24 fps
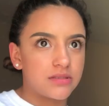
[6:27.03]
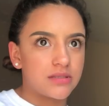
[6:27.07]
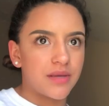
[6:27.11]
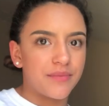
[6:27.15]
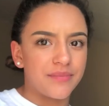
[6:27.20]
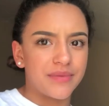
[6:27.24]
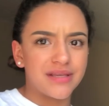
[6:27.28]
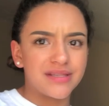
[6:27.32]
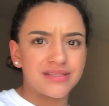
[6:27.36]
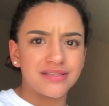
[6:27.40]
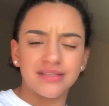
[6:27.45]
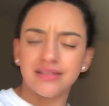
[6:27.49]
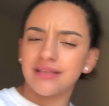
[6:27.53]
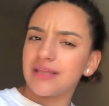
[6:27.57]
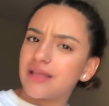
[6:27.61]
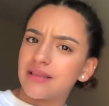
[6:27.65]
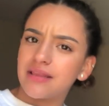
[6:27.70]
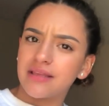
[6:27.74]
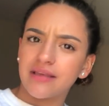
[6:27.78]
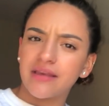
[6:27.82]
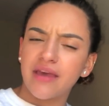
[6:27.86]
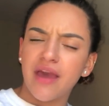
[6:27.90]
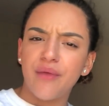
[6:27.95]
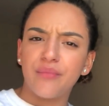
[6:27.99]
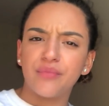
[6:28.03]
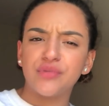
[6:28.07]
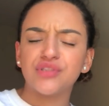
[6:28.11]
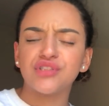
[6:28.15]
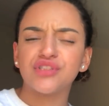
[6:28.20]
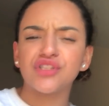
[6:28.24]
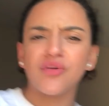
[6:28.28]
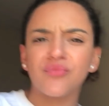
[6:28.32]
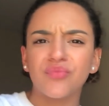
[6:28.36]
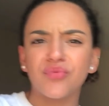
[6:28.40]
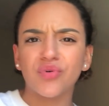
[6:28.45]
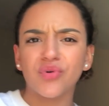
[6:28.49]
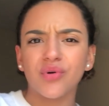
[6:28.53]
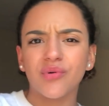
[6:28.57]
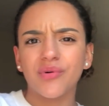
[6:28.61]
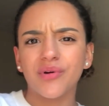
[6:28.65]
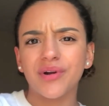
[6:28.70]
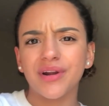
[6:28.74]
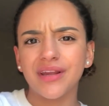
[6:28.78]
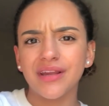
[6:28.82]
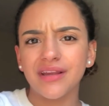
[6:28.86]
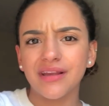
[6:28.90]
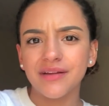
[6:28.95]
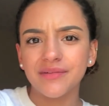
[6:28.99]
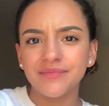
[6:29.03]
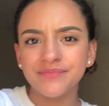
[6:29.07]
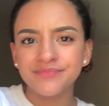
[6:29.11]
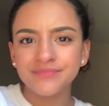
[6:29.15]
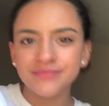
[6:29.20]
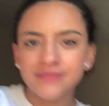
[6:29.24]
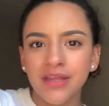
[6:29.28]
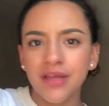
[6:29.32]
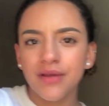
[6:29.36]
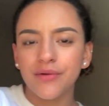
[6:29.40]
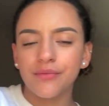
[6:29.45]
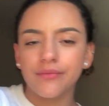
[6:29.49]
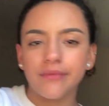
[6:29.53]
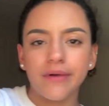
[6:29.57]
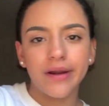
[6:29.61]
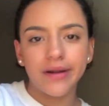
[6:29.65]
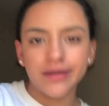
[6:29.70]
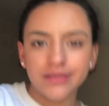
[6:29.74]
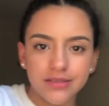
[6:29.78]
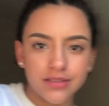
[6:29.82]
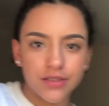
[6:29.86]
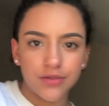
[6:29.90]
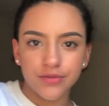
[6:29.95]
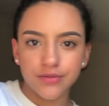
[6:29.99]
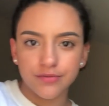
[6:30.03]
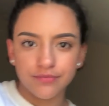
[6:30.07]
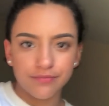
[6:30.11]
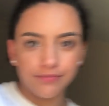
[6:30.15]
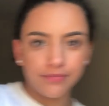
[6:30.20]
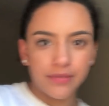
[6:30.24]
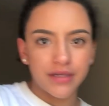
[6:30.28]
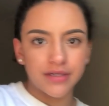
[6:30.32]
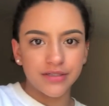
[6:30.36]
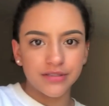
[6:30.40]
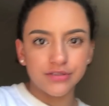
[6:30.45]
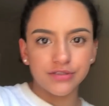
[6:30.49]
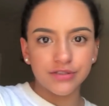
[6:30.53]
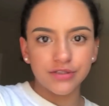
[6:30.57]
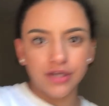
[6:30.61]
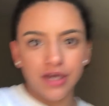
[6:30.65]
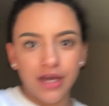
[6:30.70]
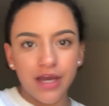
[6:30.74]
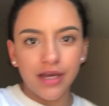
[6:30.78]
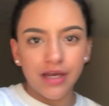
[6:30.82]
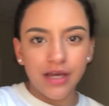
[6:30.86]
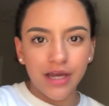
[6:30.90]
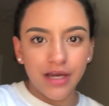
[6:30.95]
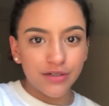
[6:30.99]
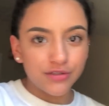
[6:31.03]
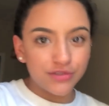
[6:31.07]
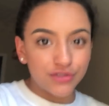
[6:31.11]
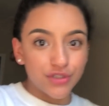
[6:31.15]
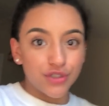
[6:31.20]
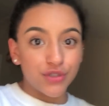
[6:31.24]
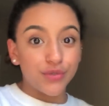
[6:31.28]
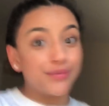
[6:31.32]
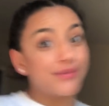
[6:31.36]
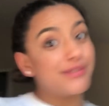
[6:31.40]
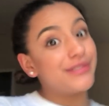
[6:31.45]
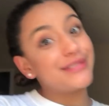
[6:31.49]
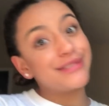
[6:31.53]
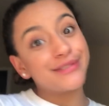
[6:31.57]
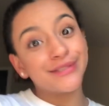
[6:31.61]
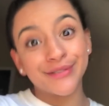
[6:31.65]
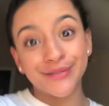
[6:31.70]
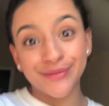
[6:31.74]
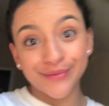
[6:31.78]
So I'm guessing like the camera stopped recording right as I was about to do the outro, which is